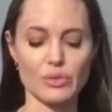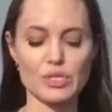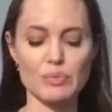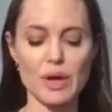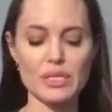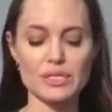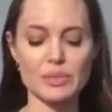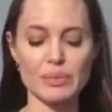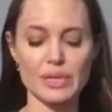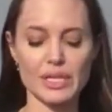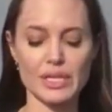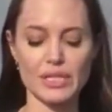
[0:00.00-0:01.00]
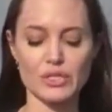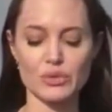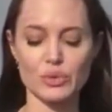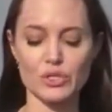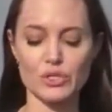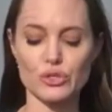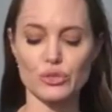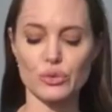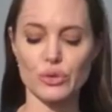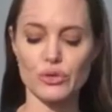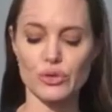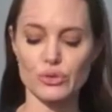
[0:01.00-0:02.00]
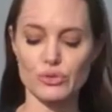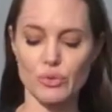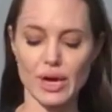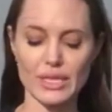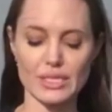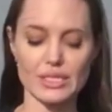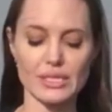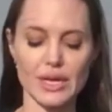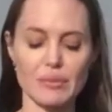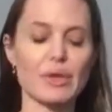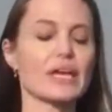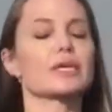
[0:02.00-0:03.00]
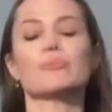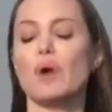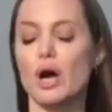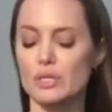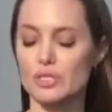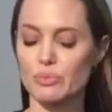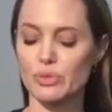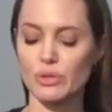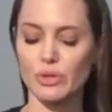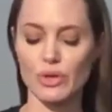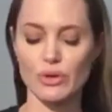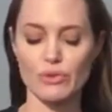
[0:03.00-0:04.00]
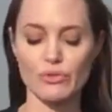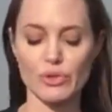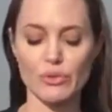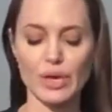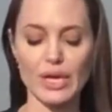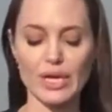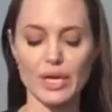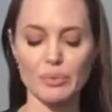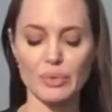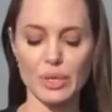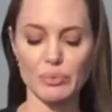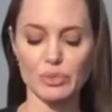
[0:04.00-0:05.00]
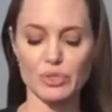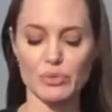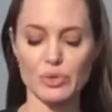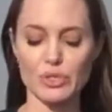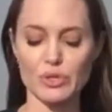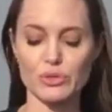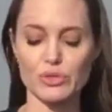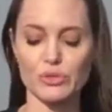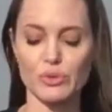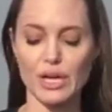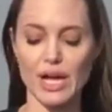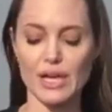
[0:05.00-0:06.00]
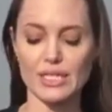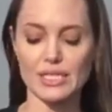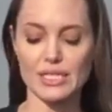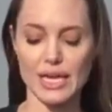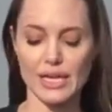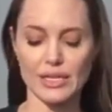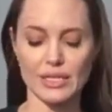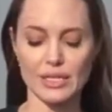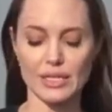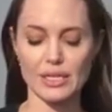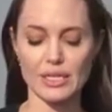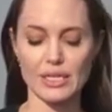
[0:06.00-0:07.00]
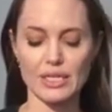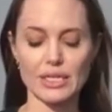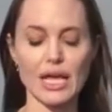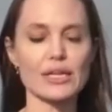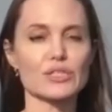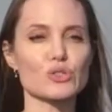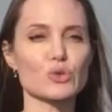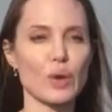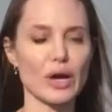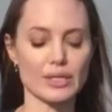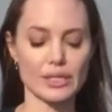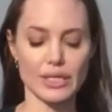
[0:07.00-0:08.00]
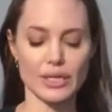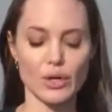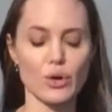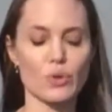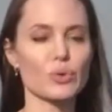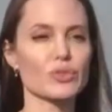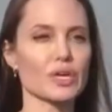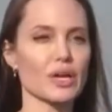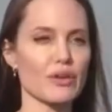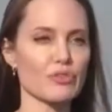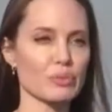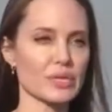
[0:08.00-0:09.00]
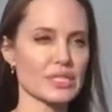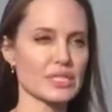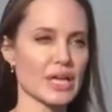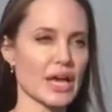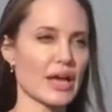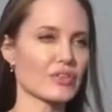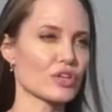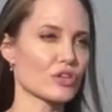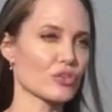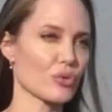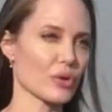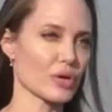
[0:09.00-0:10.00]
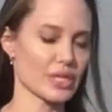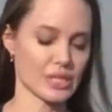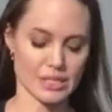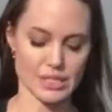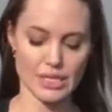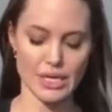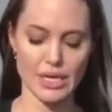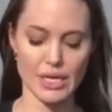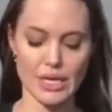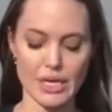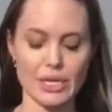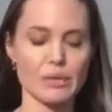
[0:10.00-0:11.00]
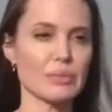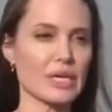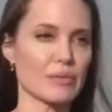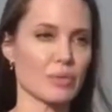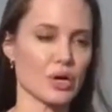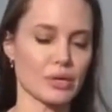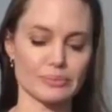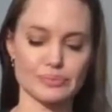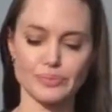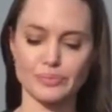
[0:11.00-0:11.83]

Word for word: The responsibility to ensure those rights and make it possible for the Rohingya people to return to the Rakhine State lies squarely with the government and the authorities in Myanmar.